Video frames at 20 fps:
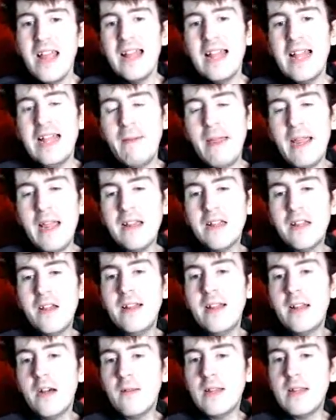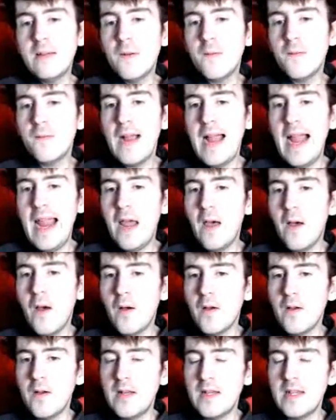then we concluded also with
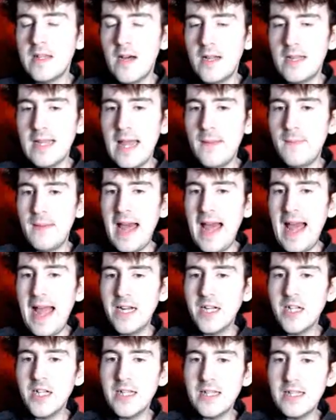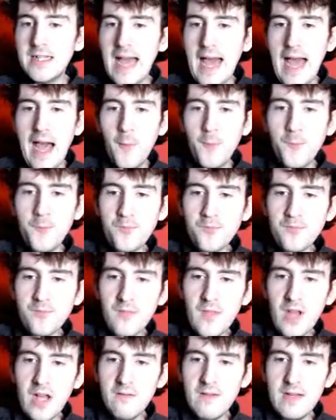Rael, who's started to get a bit anxious now.
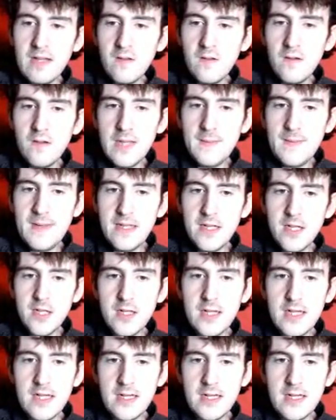So we saw him in the